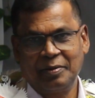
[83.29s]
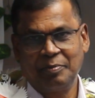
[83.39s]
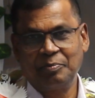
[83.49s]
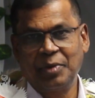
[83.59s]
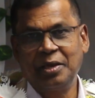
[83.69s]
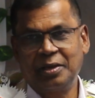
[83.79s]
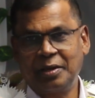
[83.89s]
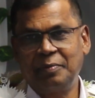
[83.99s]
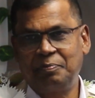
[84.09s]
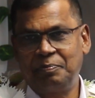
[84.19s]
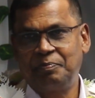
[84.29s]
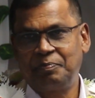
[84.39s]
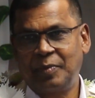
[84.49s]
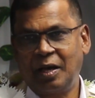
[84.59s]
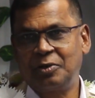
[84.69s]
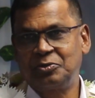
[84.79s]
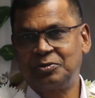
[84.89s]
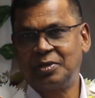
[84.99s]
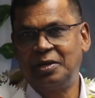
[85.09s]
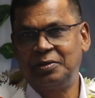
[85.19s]
make up our
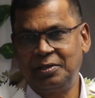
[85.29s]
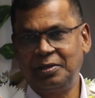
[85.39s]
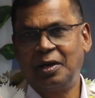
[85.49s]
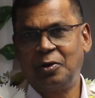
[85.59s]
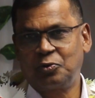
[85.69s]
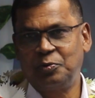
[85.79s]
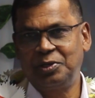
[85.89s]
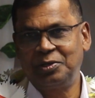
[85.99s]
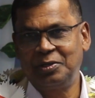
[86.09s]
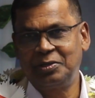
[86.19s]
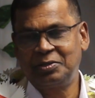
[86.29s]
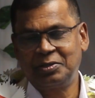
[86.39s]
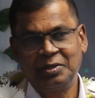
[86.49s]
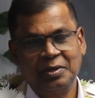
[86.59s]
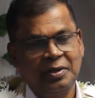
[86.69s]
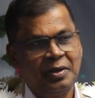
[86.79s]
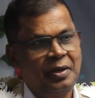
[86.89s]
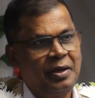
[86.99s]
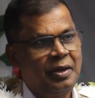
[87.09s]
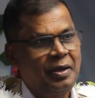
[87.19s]
society, how communities
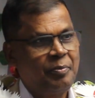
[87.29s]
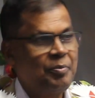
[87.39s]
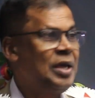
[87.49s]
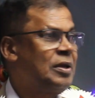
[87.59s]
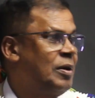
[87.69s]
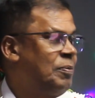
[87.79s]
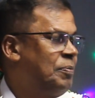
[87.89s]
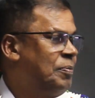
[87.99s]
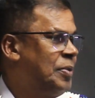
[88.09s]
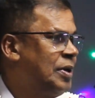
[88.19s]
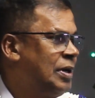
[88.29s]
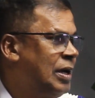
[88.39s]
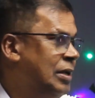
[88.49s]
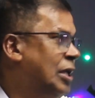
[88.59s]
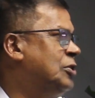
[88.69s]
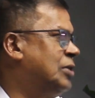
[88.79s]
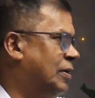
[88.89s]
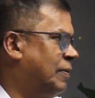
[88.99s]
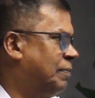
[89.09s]
make up a nation.